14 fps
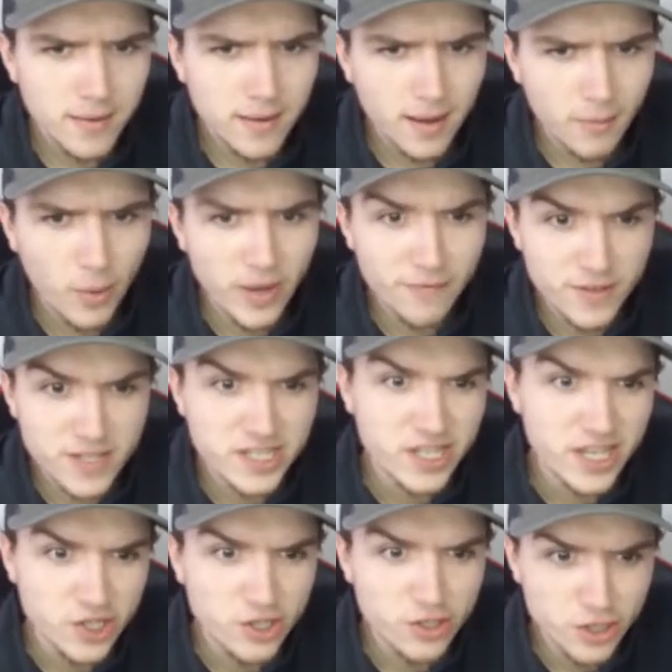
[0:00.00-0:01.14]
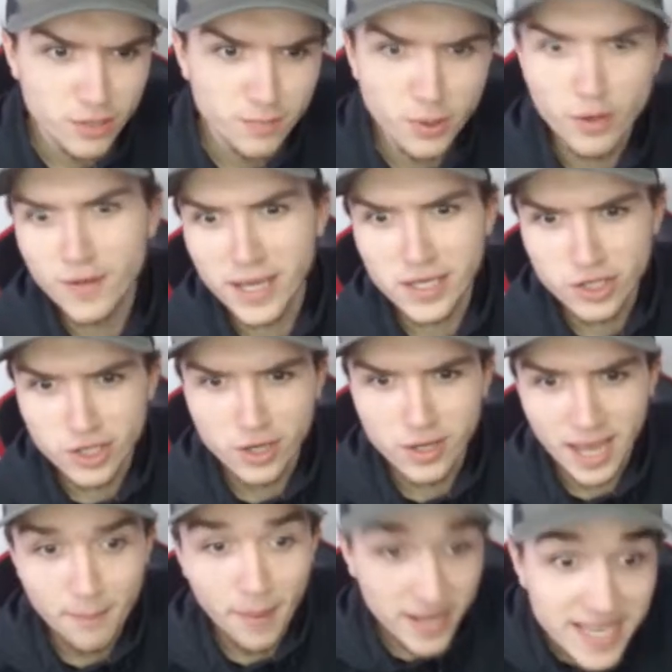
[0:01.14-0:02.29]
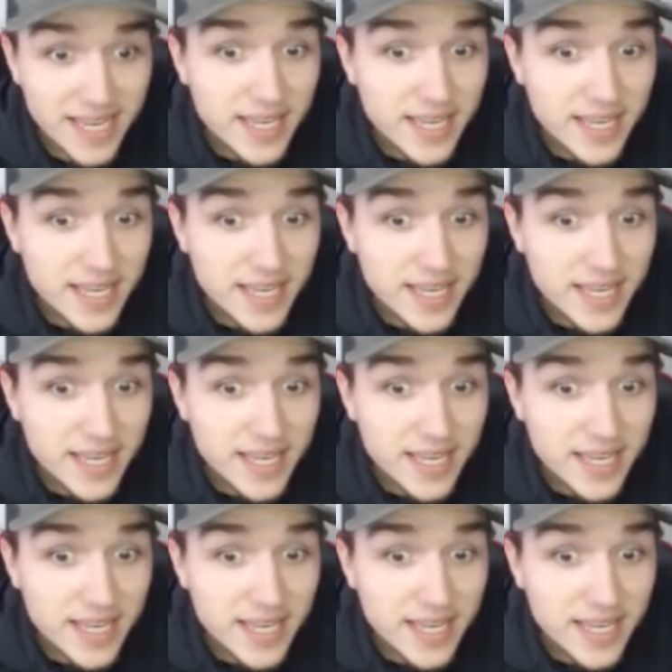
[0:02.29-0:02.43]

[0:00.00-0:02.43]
I'm waiting for decisions to prove that he's going to get better.